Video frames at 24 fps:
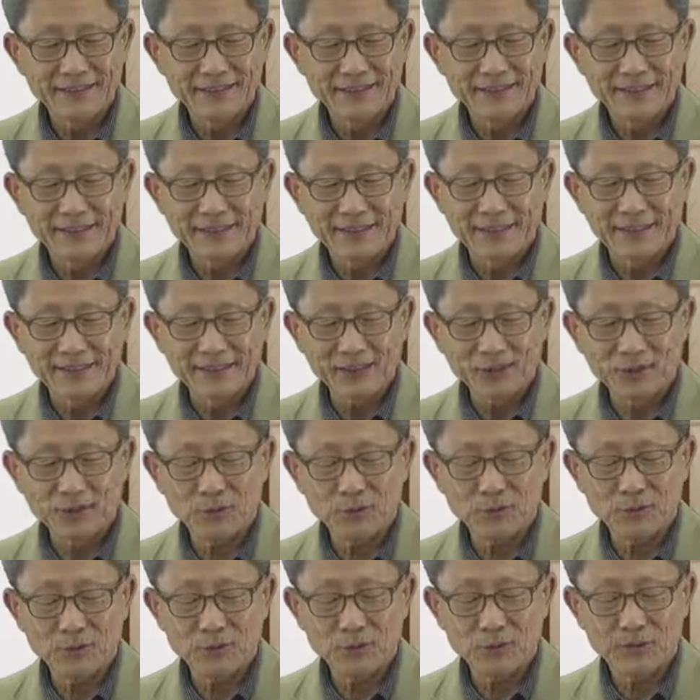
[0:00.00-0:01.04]
and
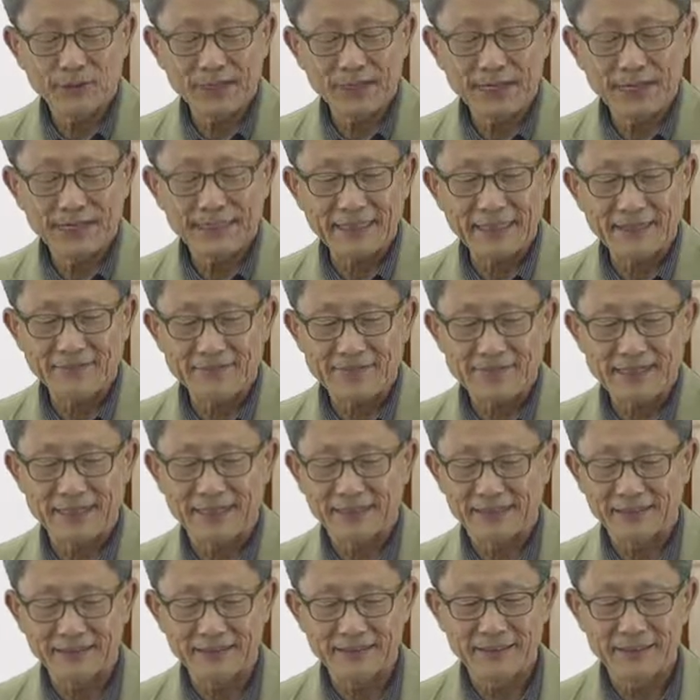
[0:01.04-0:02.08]
2 anion
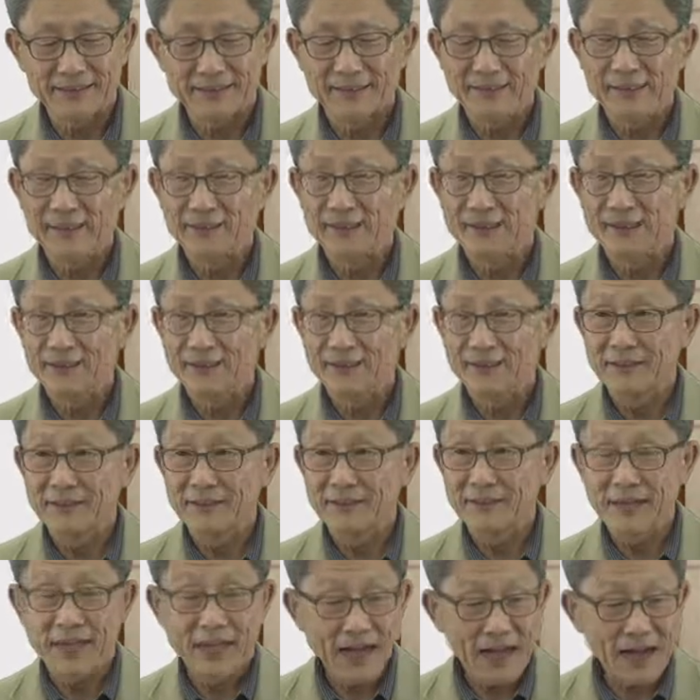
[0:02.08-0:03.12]
side.
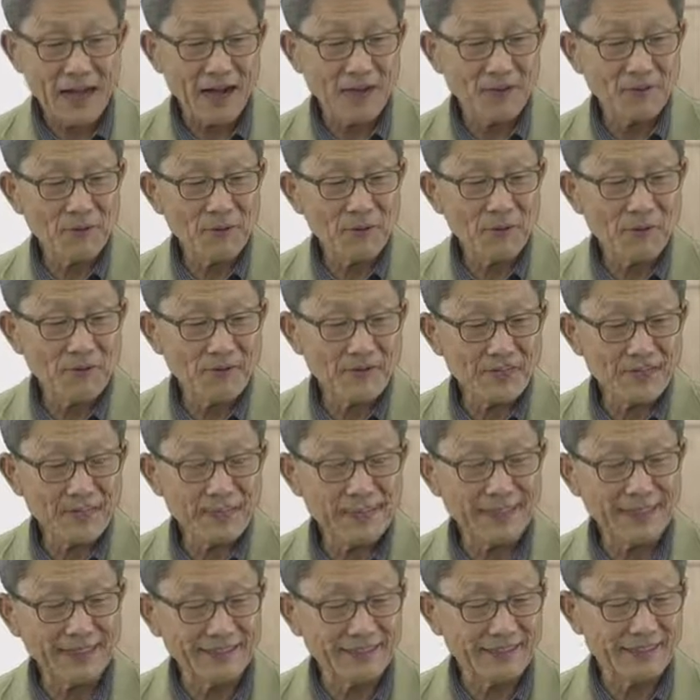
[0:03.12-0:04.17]
Our host
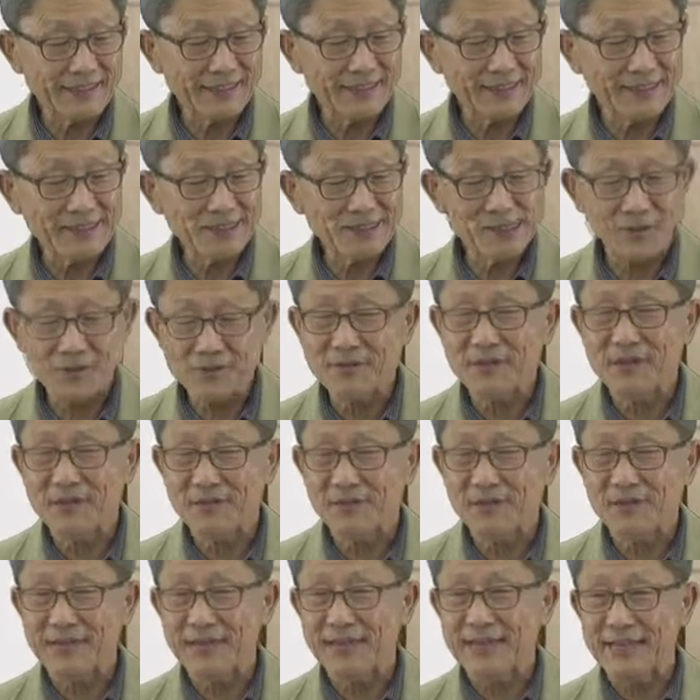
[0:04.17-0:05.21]
lattice, sodium
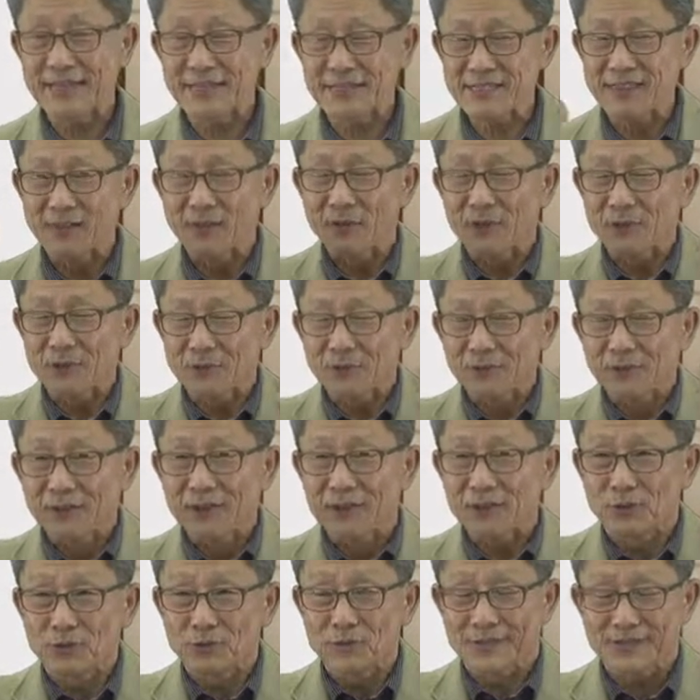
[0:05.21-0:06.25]
chloride, has only
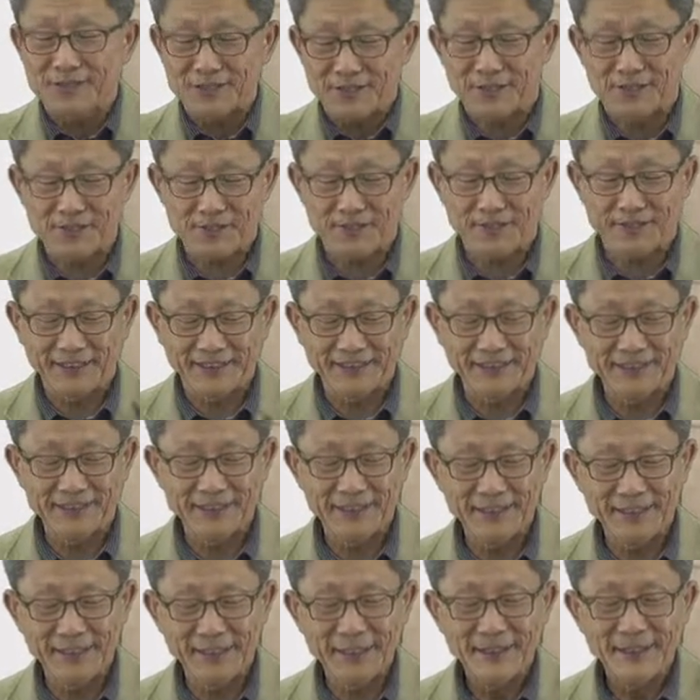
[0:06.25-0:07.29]
1-to-1 structure, right?
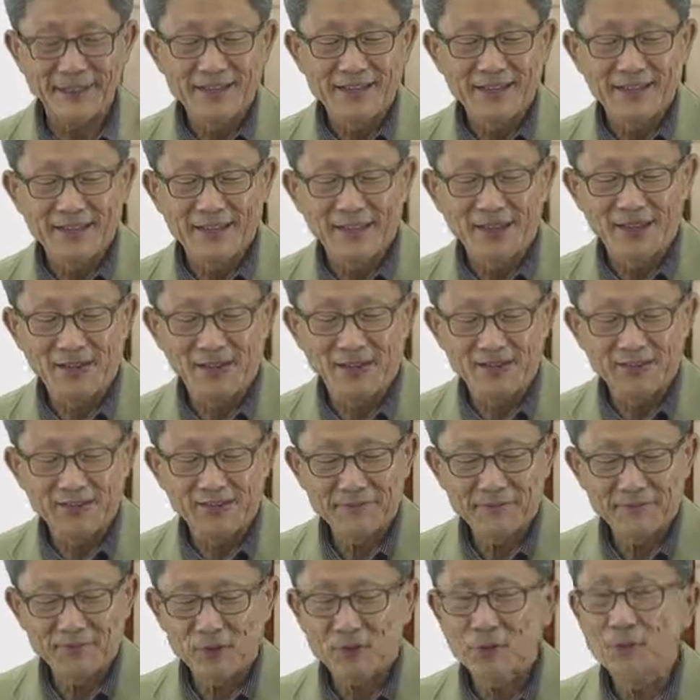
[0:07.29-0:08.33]
So
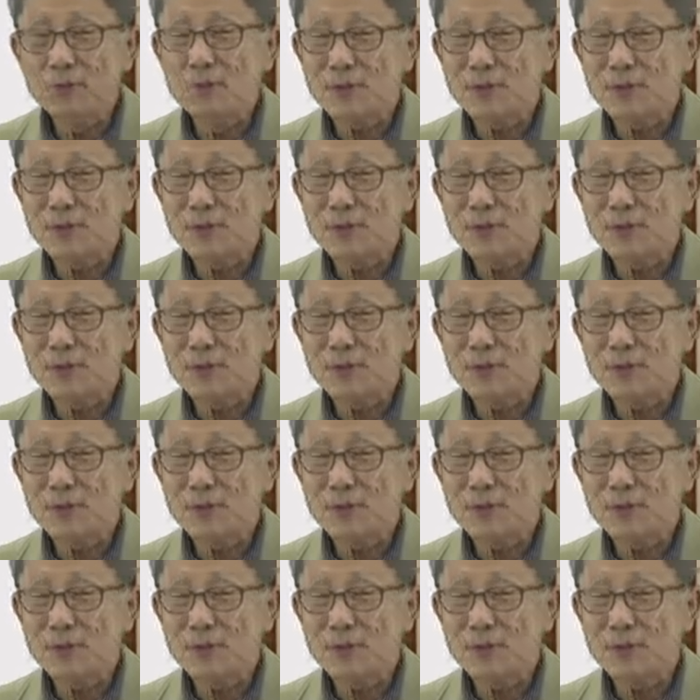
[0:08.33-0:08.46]
to